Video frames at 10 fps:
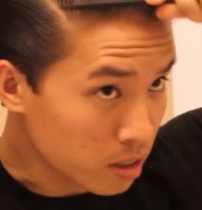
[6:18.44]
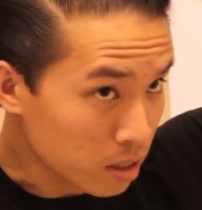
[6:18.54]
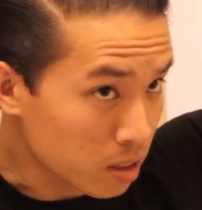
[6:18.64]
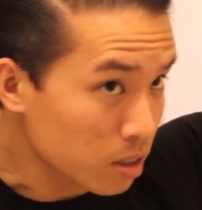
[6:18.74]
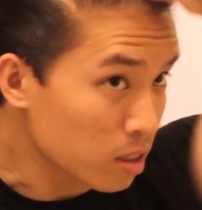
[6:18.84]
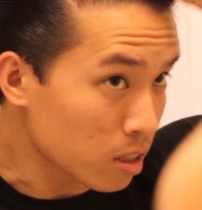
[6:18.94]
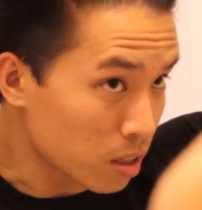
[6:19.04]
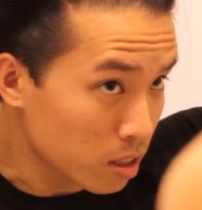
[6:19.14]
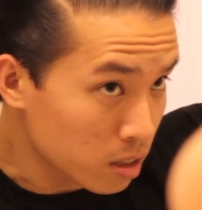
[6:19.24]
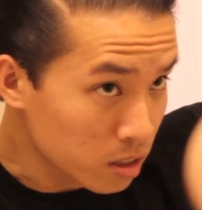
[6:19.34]

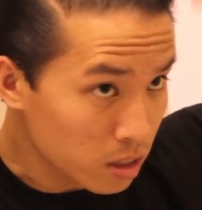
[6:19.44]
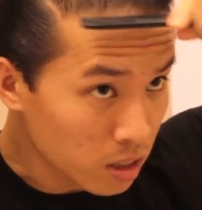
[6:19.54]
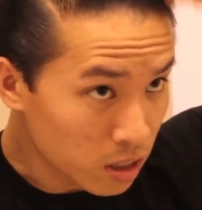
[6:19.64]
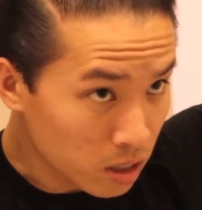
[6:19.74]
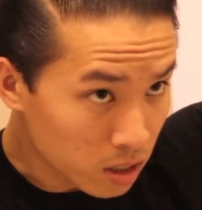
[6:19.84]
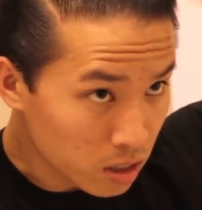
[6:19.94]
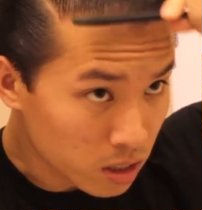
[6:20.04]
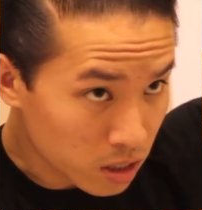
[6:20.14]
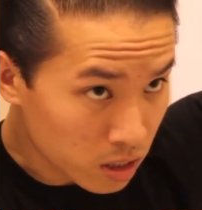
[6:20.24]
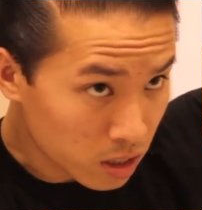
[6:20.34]

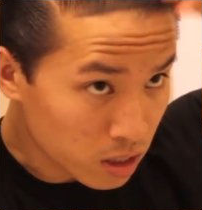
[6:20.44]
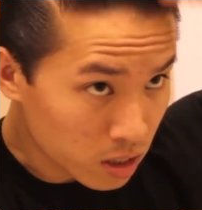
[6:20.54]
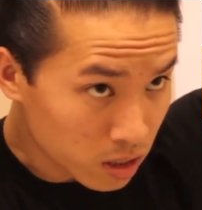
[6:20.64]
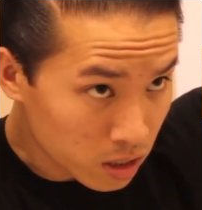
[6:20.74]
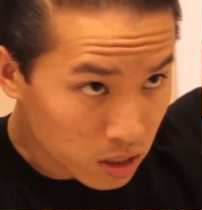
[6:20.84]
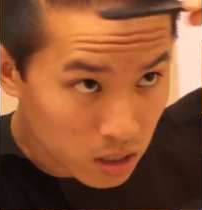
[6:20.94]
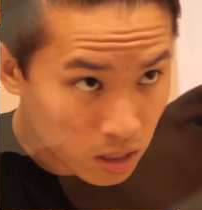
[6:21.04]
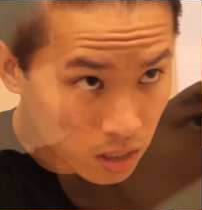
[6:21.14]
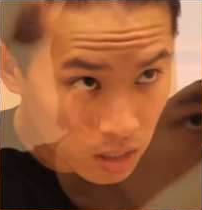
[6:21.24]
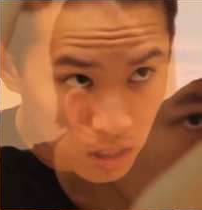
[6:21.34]

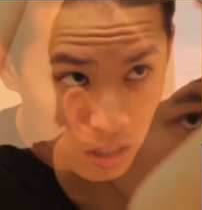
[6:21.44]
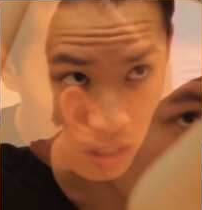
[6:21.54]
No one is speaking in this clip.